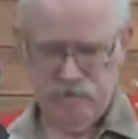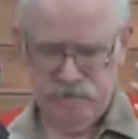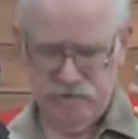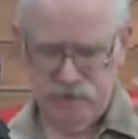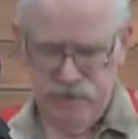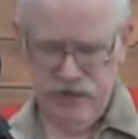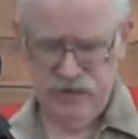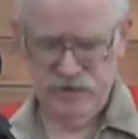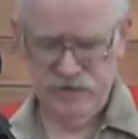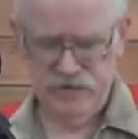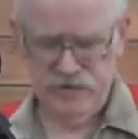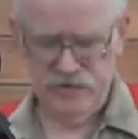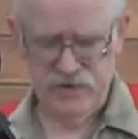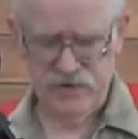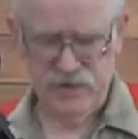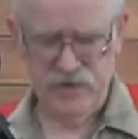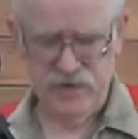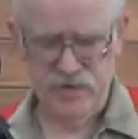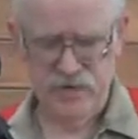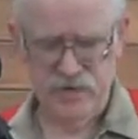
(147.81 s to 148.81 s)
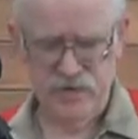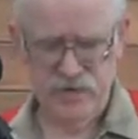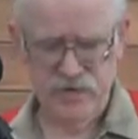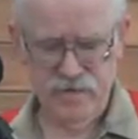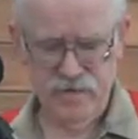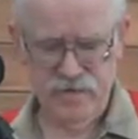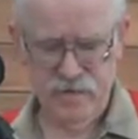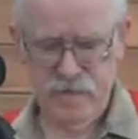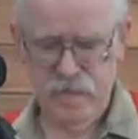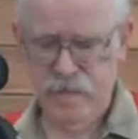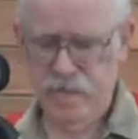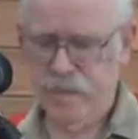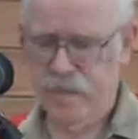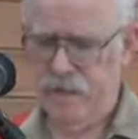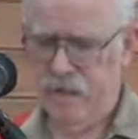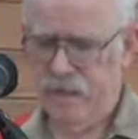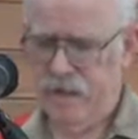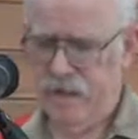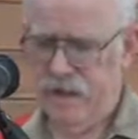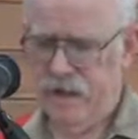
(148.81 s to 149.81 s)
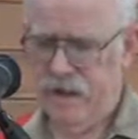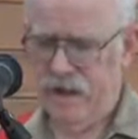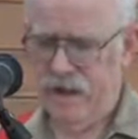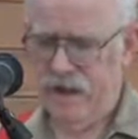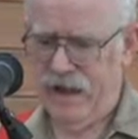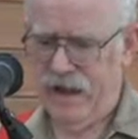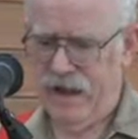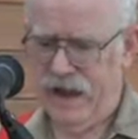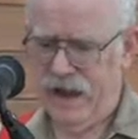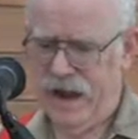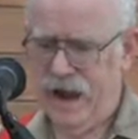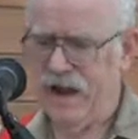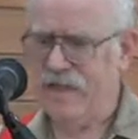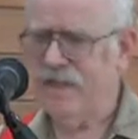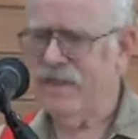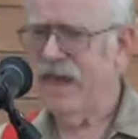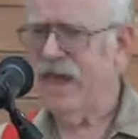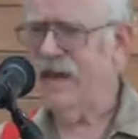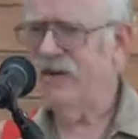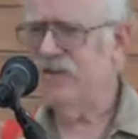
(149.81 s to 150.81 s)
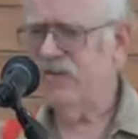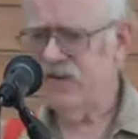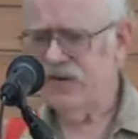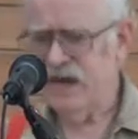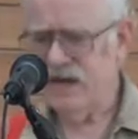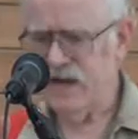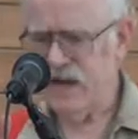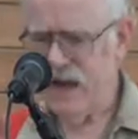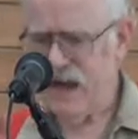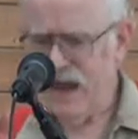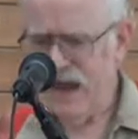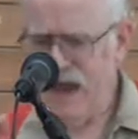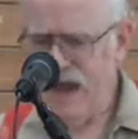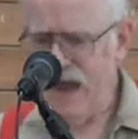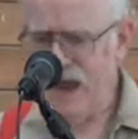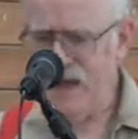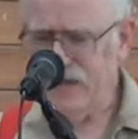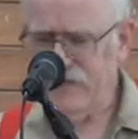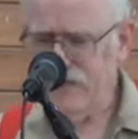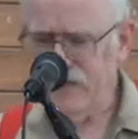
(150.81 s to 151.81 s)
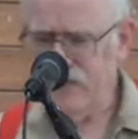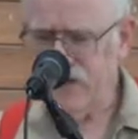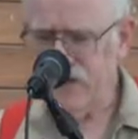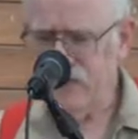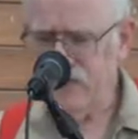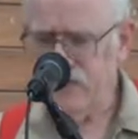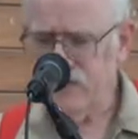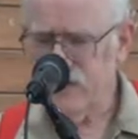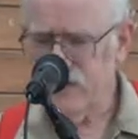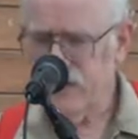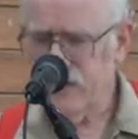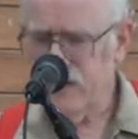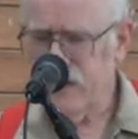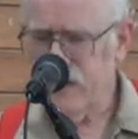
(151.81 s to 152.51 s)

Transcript: led us there and then she asked us